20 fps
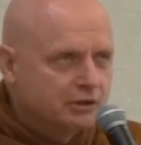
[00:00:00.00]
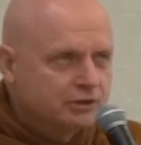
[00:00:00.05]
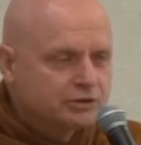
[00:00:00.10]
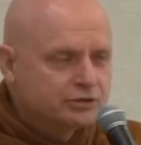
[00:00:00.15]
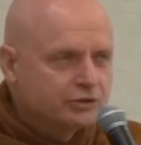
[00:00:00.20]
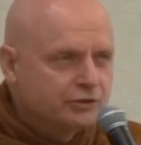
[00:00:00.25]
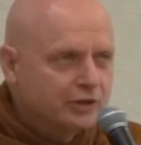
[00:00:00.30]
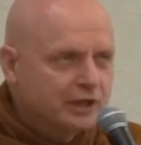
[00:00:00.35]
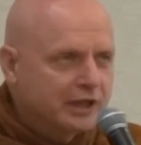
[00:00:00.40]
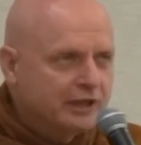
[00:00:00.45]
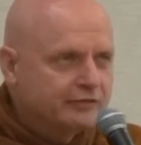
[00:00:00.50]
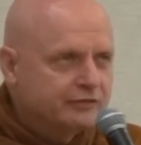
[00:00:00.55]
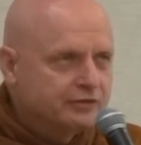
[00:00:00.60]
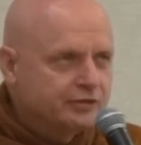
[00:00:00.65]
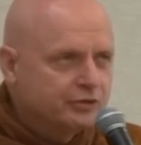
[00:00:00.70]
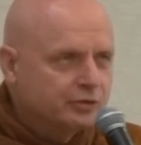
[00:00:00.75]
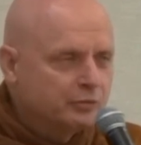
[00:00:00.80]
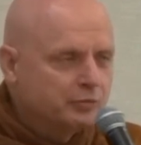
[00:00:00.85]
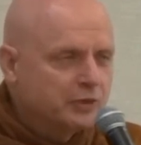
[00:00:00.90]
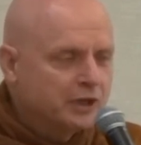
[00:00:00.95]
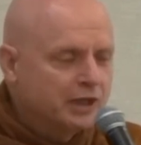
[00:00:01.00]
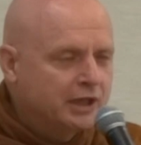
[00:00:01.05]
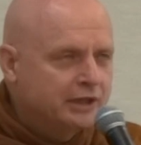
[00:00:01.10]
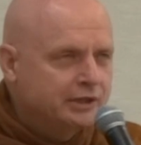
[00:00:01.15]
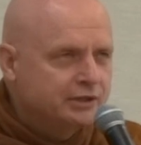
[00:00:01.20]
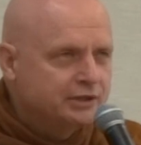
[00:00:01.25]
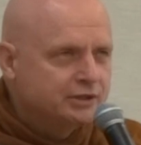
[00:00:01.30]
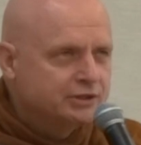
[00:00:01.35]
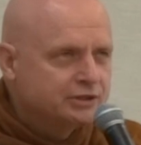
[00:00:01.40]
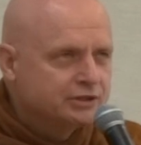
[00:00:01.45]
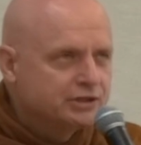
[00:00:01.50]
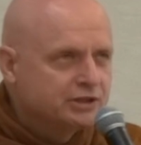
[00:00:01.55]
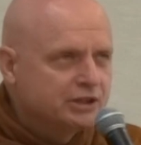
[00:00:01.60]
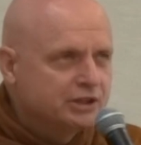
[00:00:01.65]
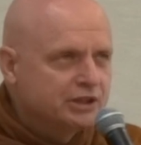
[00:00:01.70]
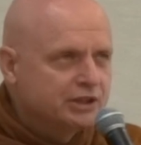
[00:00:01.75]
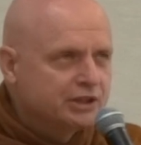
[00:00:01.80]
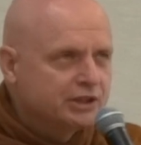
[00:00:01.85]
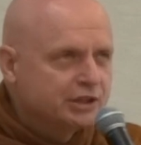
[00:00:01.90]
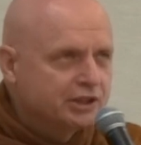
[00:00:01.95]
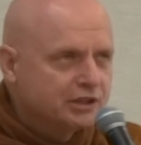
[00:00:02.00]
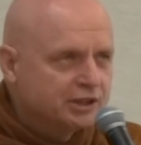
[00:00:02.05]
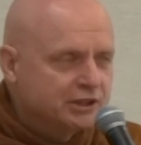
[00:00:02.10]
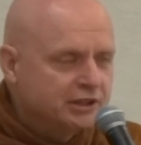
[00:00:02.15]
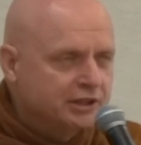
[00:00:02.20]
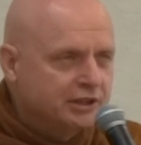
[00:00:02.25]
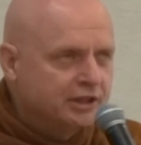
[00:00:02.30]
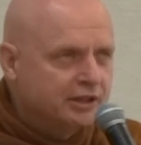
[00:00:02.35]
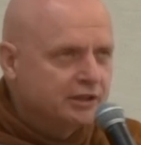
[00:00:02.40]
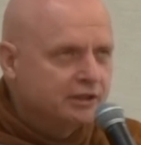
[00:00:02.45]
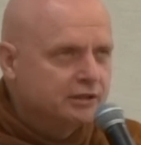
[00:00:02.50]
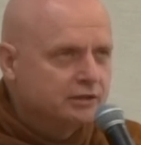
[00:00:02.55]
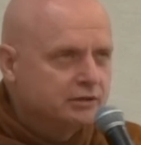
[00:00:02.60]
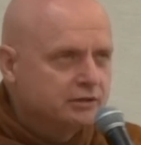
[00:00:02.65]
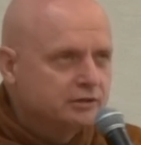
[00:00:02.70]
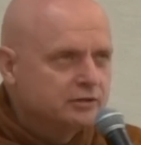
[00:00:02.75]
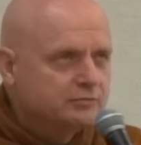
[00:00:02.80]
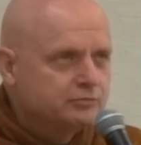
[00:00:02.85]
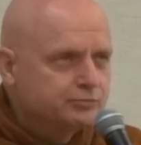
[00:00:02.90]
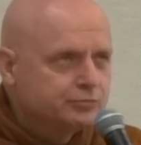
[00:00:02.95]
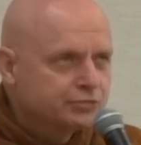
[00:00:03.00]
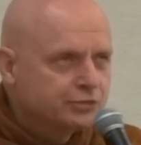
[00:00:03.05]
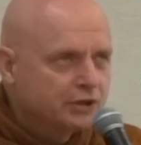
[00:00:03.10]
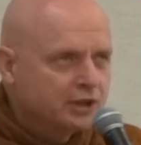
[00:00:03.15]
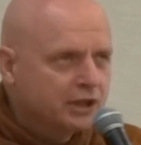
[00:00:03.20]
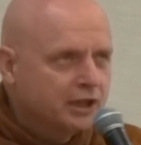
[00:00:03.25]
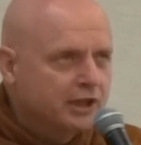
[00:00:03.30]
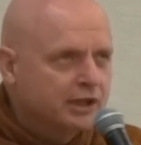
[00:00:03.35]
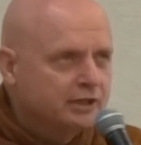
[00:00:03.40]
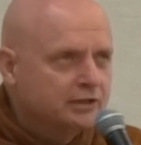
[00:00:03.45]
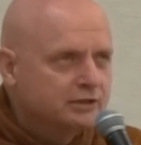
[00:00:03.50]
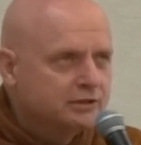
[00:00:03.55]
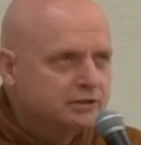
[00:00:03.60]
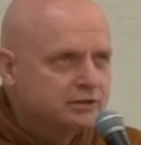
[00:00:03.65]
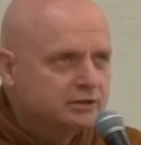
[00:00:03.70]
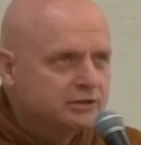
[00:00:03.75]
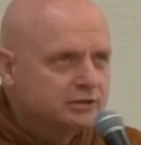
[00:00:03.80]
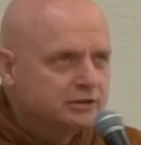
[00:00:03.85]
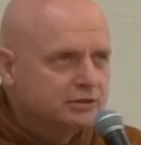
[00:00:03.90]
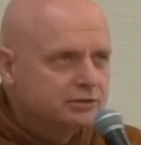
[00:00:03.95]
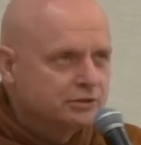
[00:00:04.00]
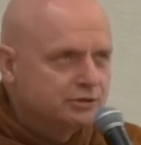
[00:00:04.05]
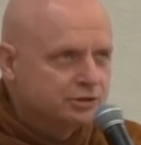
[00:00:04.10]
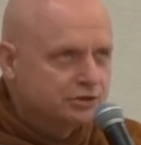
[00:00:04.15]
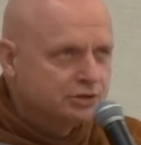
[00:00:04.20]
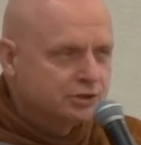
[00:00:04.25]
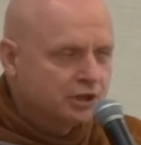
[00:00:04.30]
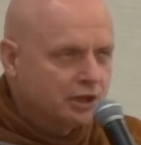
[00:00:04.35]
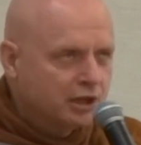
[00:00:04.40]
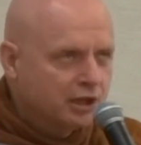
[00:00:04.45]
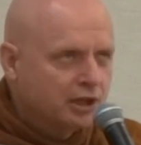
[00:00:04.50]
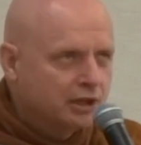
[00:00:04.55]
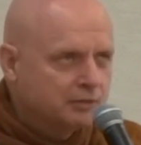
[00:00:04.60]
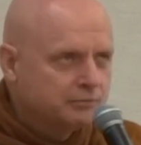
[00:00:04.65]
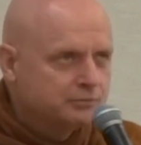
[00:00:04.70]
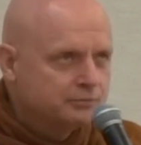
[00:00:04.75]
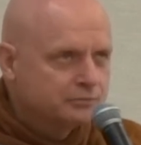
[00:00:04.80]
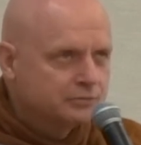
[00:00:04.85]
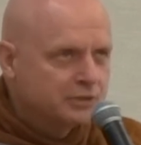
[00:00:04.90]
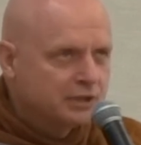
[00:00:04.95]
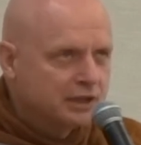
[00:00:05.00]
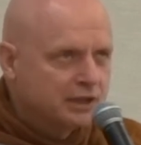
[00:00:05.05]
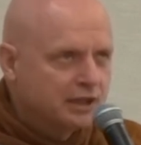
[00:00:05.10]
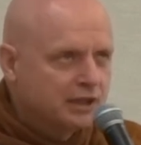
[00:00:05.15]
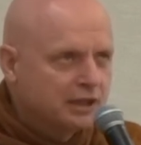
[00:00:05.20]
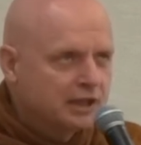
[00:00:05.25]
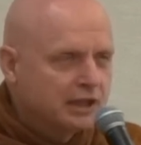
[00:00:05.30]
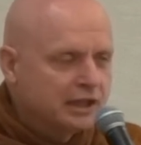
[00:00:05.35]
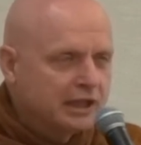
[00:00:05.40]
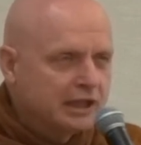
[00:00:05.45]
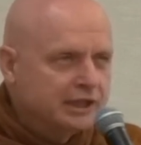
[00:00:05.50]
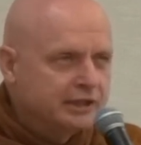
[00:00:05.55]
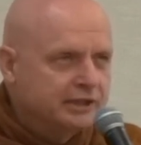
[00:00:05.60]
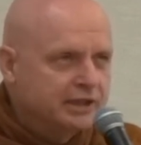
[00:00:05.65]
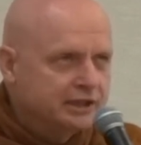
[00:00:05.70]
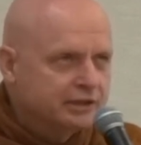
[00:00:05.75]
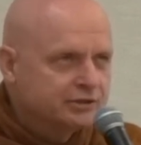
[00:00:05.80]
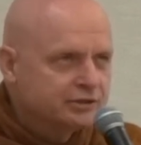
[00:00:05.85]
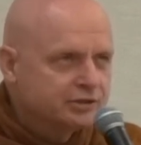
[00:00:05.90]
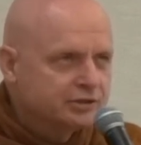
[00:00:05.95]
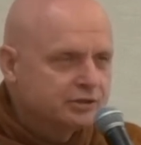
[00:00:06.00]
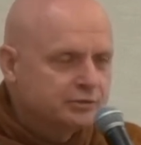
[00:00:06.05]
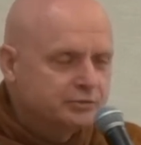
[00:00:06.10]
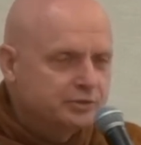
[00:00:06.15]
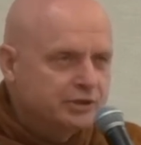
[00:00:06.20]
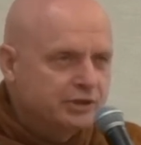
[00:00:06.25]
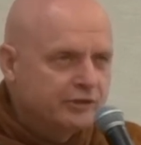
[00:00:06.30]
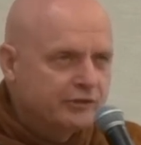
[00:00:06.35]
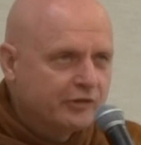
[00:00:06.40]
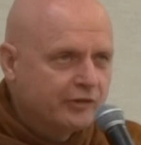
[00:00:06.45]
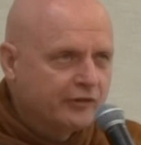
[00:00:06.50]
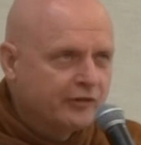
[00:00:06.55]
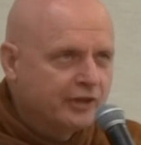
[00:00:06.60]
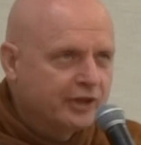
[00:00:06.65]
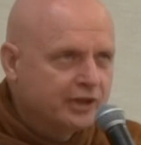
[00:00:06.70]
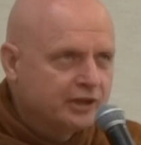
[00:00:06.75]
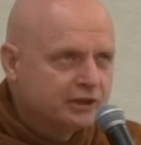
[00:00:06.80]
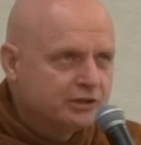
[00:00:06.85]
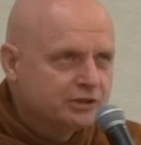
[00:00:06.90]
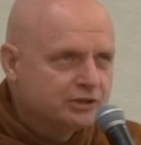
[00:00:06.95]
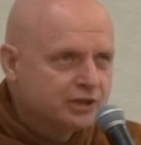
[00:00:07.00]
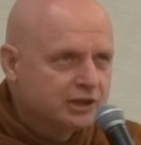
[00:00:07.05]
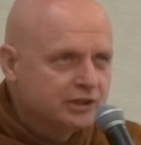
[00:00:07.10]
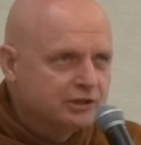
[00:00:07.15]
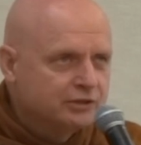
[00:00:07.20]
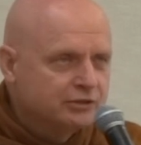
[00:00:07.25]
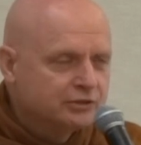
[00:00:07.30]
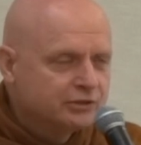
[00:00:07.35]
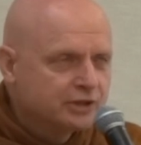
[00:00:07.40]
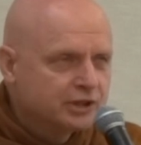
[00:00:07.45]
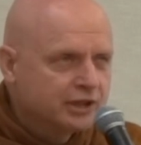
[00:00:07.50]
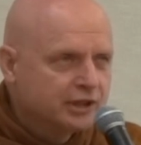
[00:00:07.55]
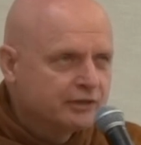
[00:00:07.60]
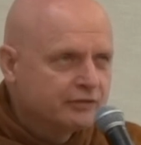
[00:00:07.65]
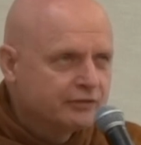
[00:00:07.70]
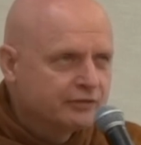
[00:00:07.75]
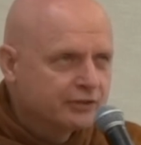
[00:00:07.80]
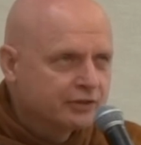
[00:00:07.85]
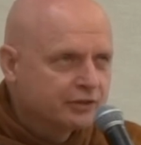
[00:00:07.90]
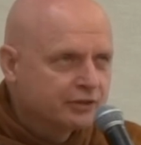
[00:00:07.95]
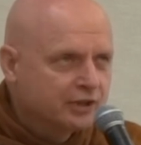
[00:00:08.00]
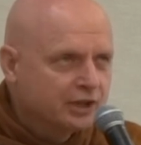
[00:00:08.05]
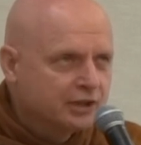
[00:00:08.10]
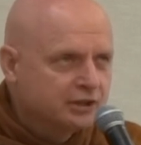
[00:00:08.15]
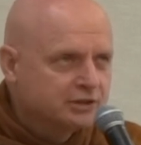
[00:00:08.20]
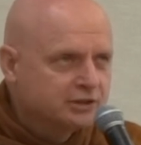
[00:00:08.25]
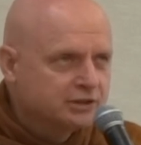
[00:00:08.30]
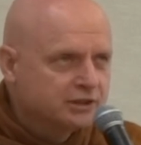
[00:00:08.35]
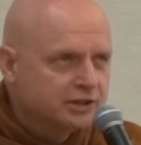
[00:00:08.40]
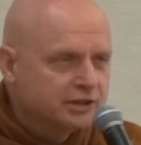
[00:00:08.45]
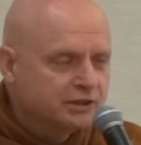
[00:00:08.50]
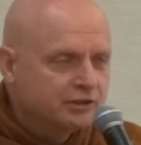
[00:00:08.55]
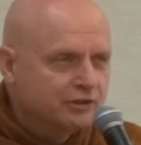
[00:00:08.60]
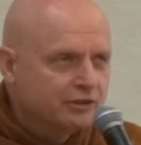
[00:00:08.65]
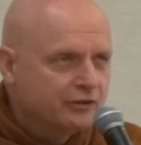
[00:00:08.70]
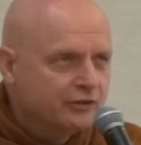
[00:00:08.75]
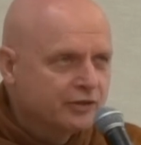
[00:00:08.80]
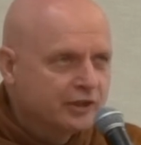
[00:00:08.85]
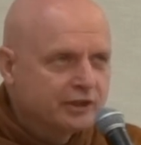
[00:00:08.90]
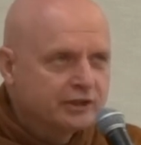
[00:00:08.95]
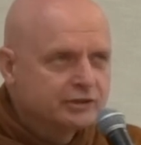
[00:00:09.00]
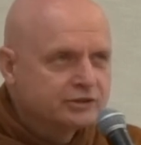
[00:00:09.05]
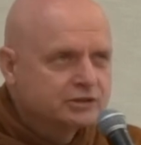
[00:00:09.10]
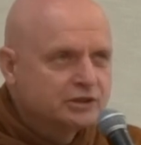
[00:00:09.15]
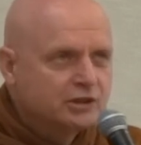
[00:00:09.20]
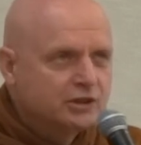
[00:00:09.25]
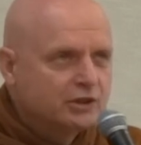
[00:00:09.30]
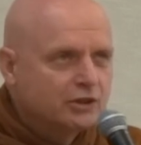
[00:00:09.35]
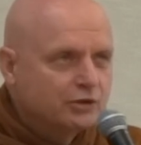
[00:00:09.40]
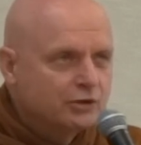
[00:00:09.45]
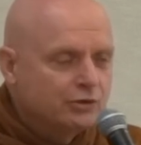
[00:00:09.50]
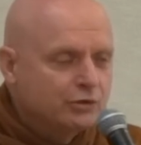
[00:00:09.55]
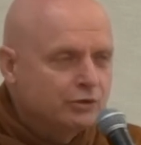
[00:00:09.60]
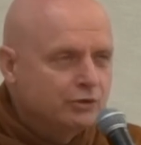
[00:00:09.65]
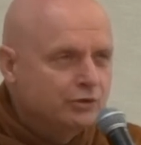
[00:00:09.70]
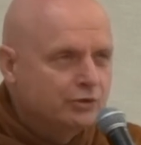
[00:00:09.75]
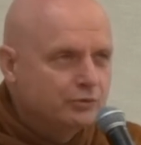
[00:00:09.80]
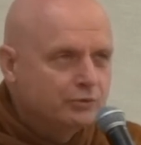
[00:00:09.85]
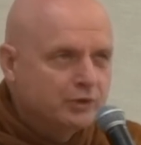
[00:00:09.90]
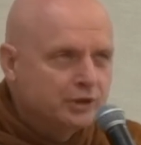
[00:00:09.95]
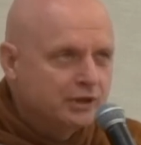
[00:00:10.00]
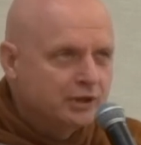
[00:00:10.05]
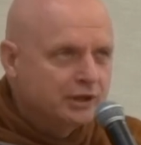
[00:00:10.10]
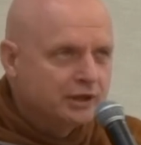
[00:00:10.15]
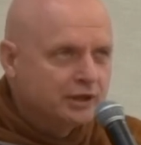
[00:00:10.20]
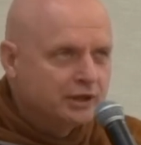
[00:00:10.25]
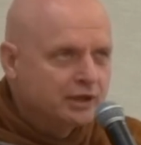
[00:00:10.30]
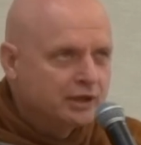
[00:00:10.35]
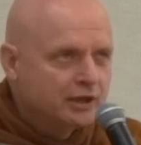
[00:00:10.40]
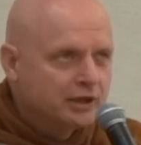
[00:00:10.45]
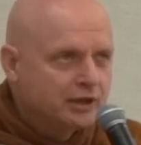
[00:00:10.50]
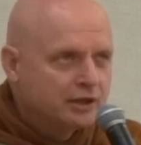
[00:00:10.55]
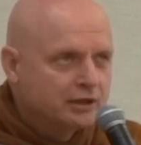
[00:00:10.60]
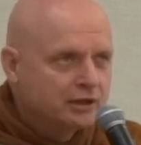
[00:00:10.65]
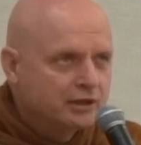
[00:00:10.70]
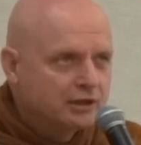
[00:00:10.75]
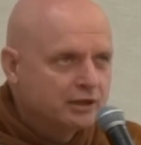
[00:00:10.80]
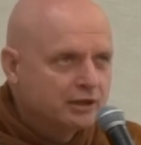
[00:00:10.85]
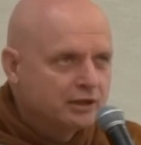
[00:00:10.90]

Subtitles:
So you have, your mind is clear, bright, sharp, and yet so many of the things that you take for granted and you think is who you really are